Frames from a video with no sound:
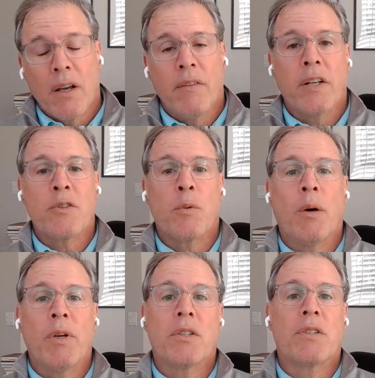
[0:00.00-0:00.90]
And that's why
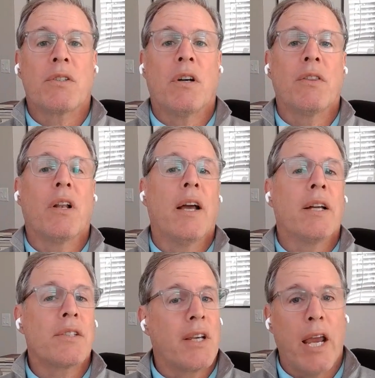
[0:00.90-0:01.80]
we just saw the
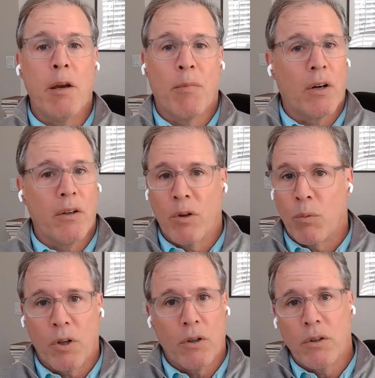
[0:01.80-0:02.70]
last Kmart in the
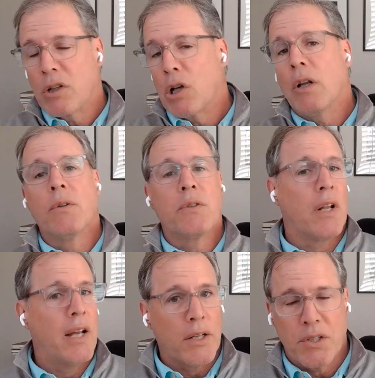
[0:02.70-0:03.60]
world close
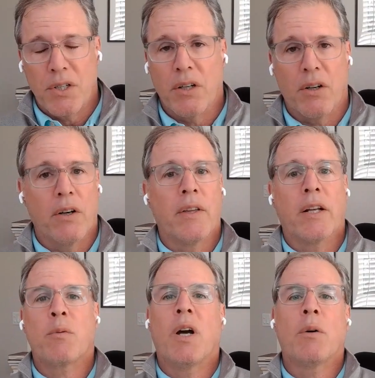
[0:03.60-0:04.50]
last year. And
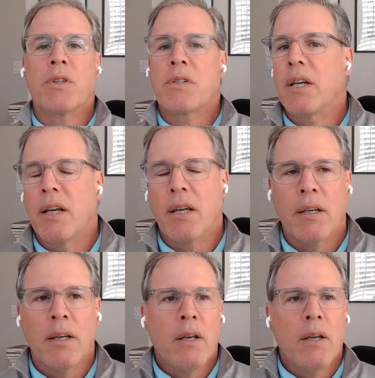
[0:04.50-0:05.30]
that's why we're seeing,